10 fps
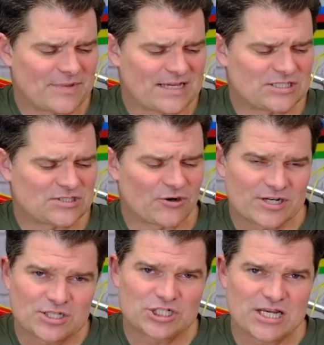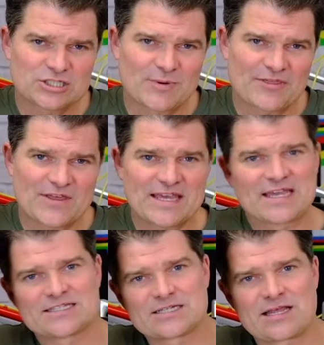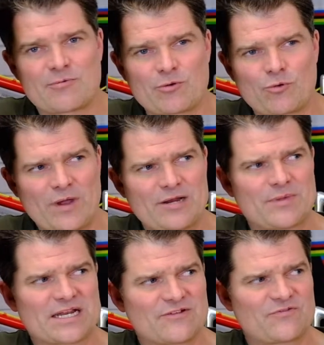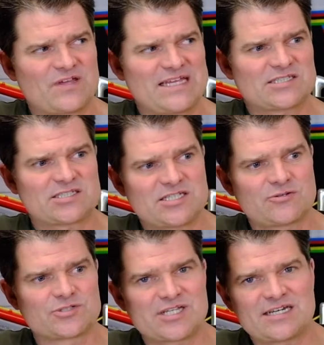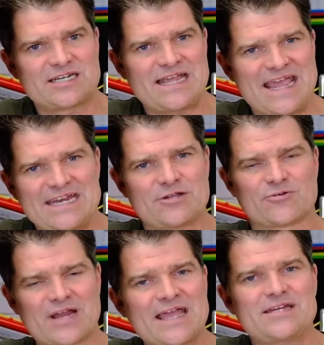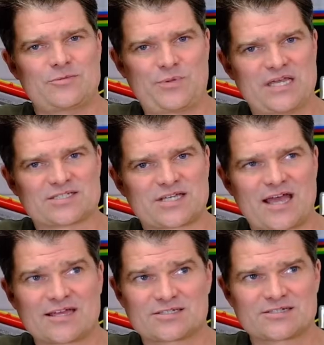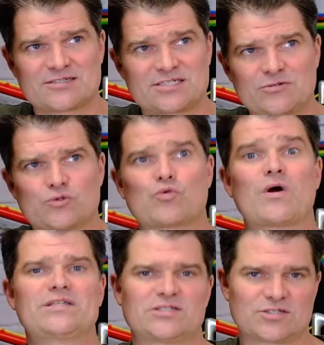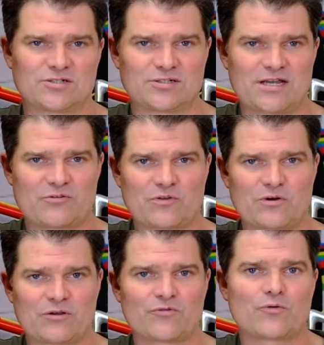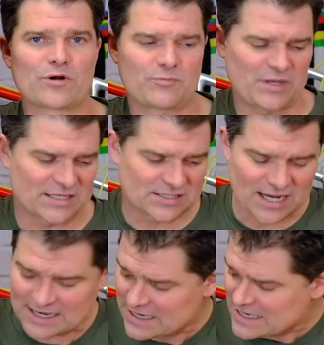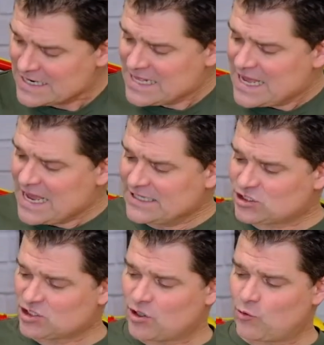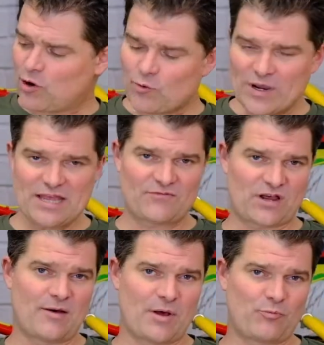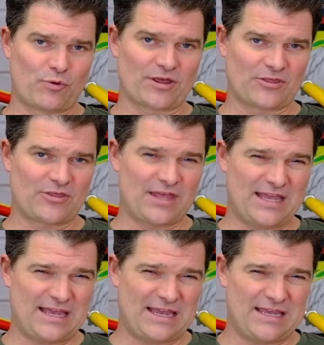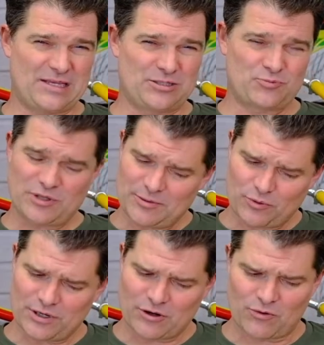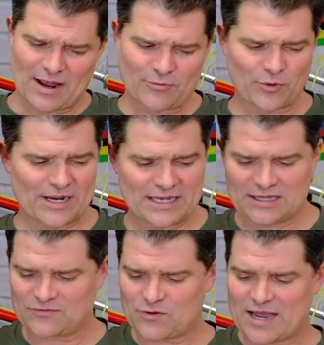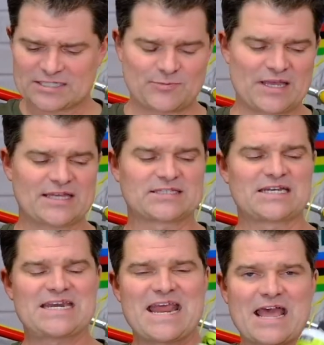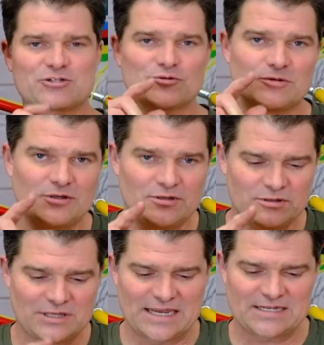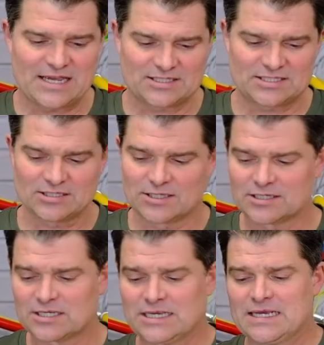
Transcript: I started to change my thinking until I went, well, wait a minute, if it seals at 80 or 90 PSI, it's going to seal twice as good at 30 or 40 PSI. And so what we have come up with is really pretty groundbreaking, if you ask me. It's a natural latex sealant